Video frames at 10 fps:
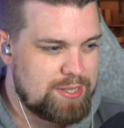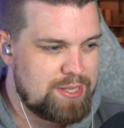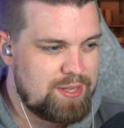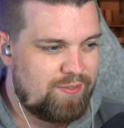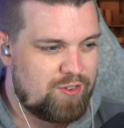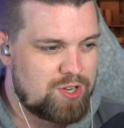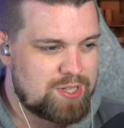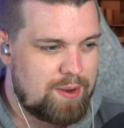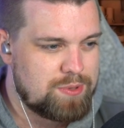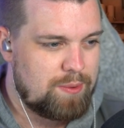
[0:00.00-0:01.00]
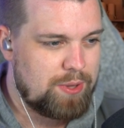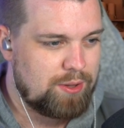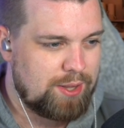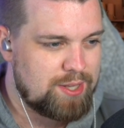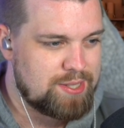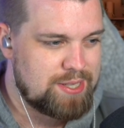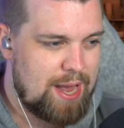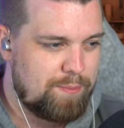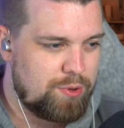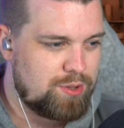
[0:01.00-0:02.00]
isn't the first time something like this has
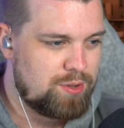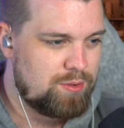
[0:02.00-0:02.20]
happened.